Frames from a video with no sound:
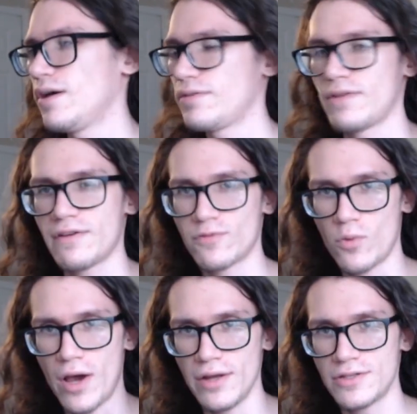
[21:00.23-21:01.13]
Thanks for
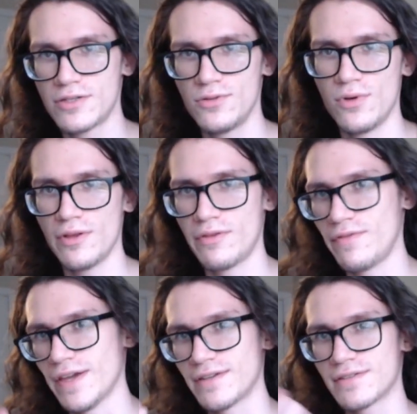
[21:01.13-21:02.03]
watch. Do all the
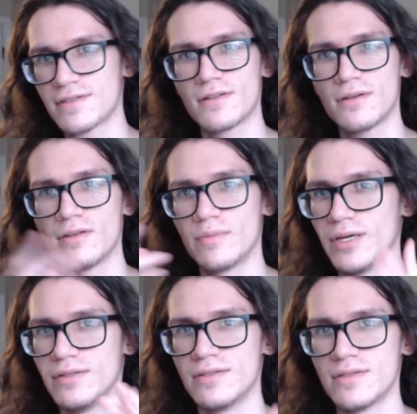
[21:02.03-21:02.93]
things. Click all the
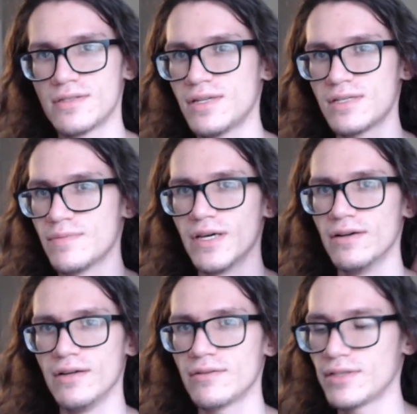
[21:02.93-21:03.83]
buttons. It doesn't matter.
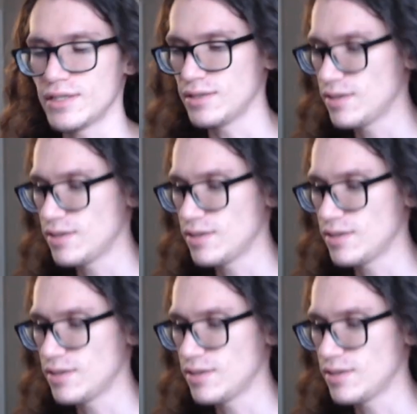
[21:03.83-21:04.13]
I don't care.